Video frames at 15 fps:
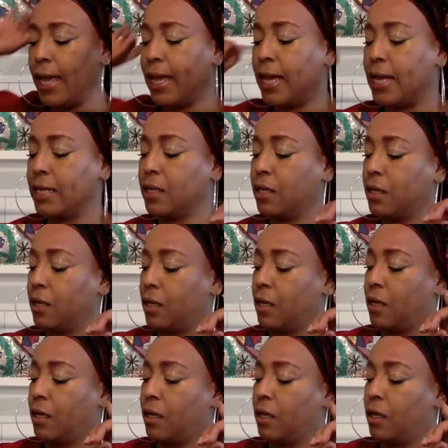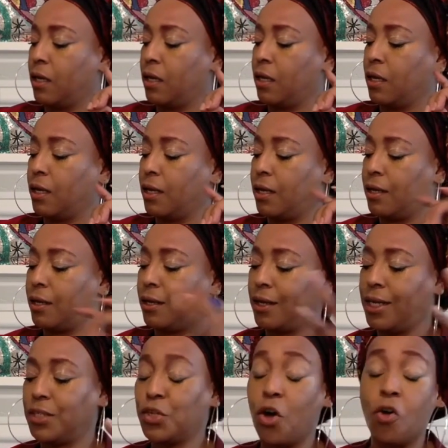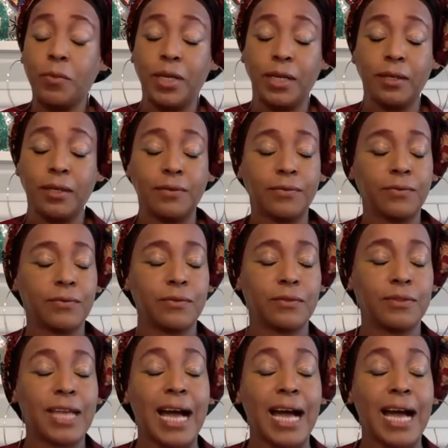And he told me